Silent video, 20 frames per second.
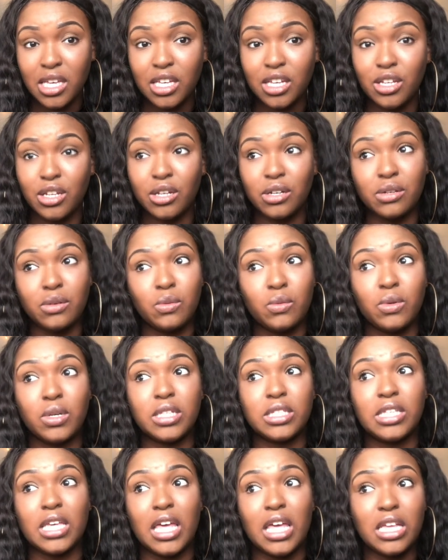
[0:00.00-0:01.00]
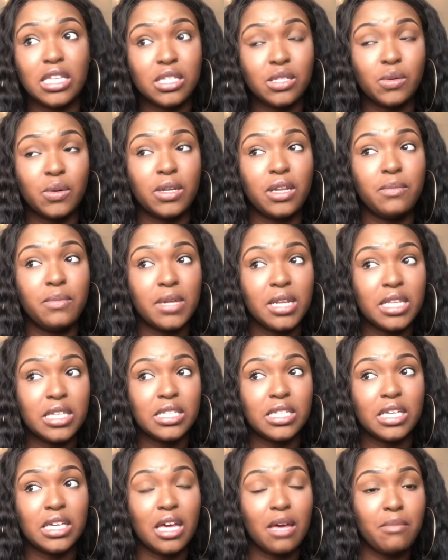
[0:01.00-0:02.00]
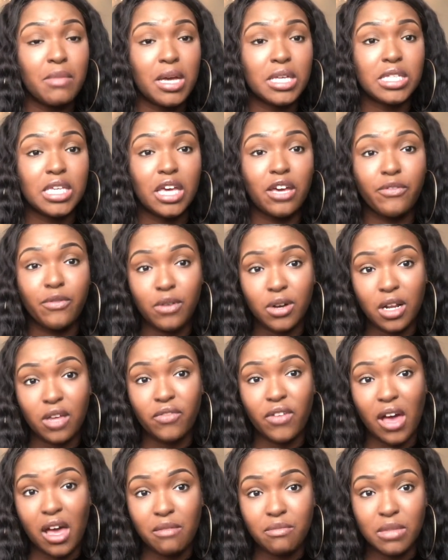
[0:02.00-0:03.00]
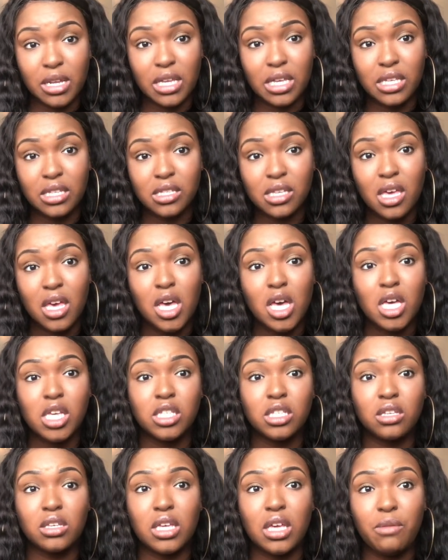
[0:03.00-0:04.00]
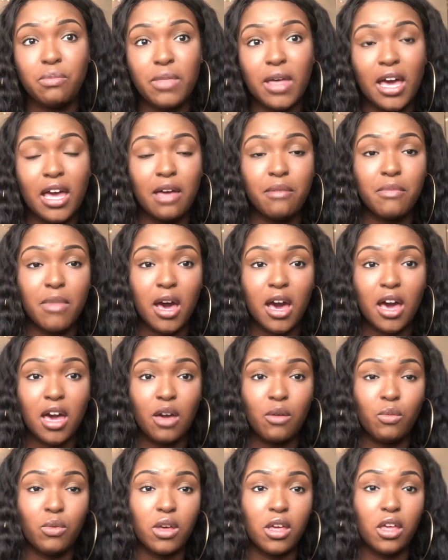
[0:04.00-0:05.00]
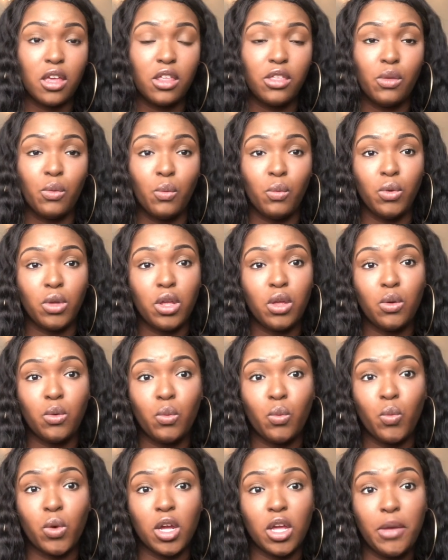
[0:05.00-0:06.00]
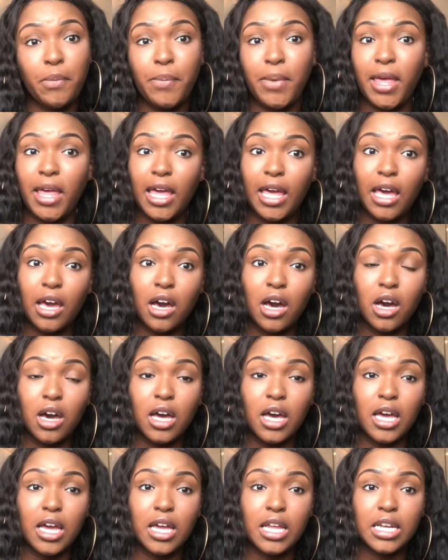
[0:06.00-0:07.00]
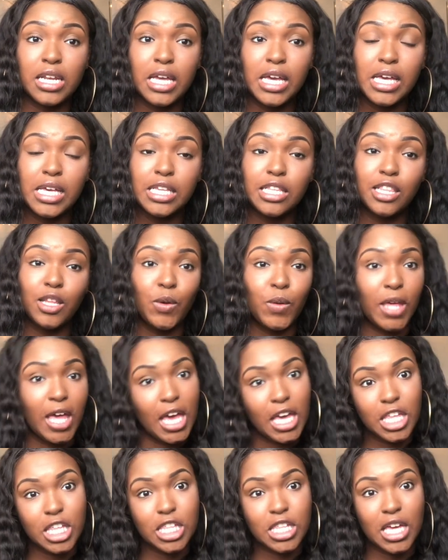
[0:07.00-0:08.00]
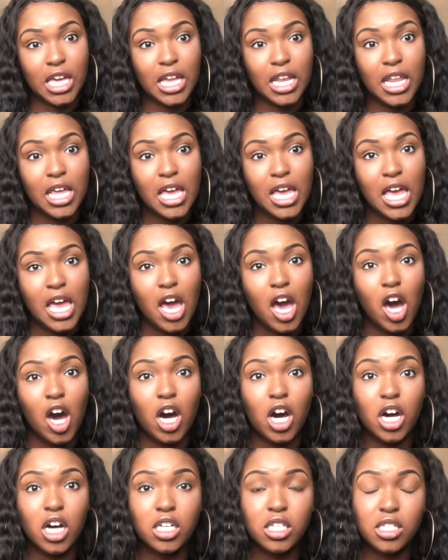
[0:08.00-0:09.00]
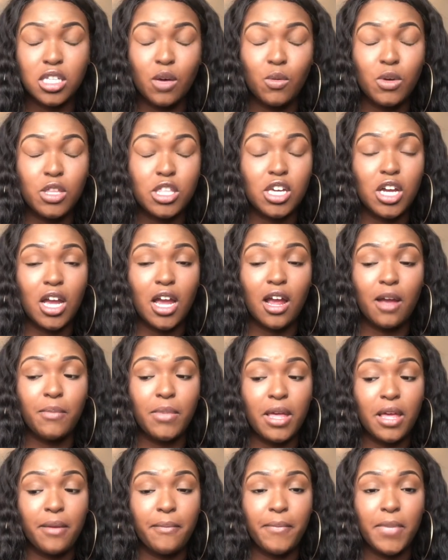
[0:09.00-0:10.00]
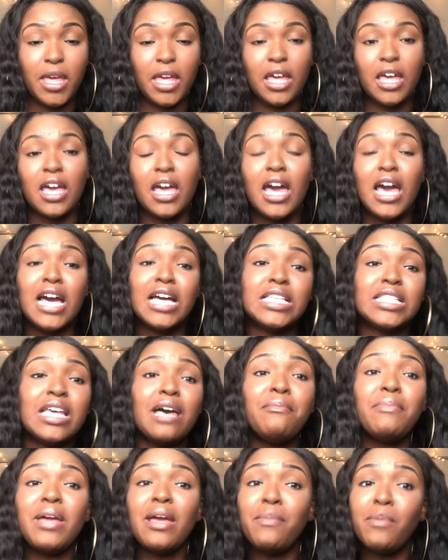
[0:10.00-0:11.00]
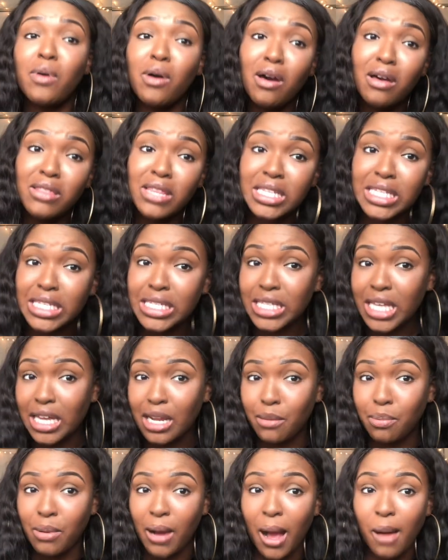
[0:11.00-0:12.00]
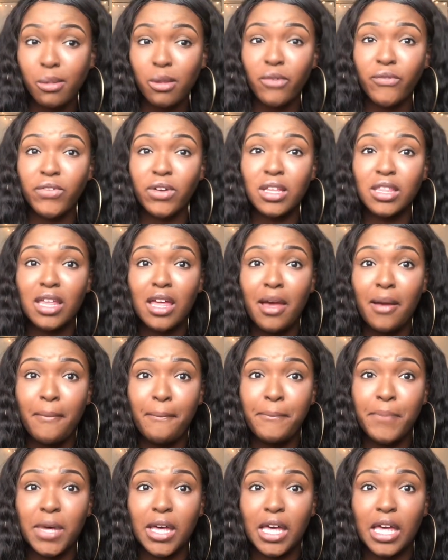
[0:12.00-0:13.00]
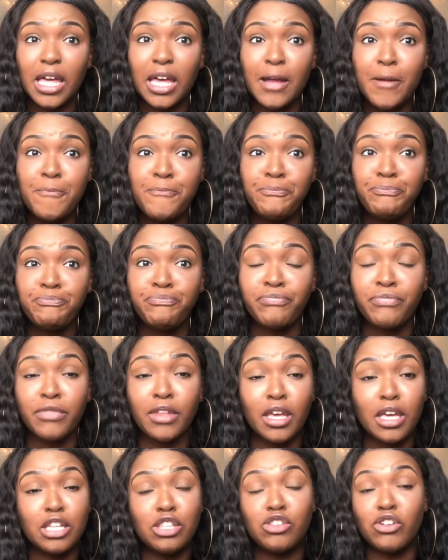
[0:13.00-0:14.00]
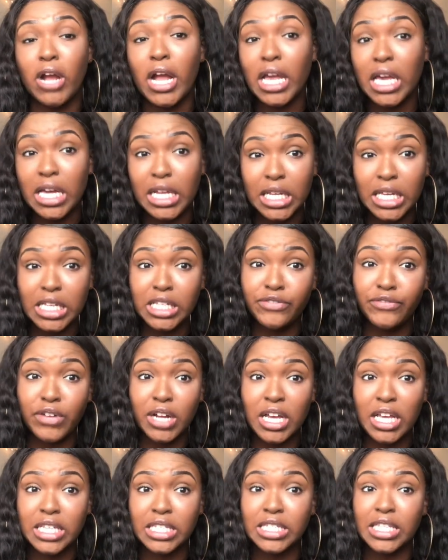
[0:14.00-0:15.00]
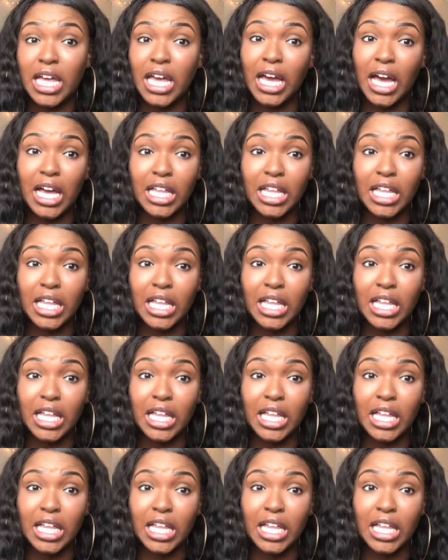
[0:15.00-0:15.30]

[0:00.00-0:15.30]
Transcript: What takes 20 minutes to get might take 45 minutes. So keep that in mind with where you pick on location. Also with your Airbnb, some people, this is not a problem for them, but Dre and his friends, they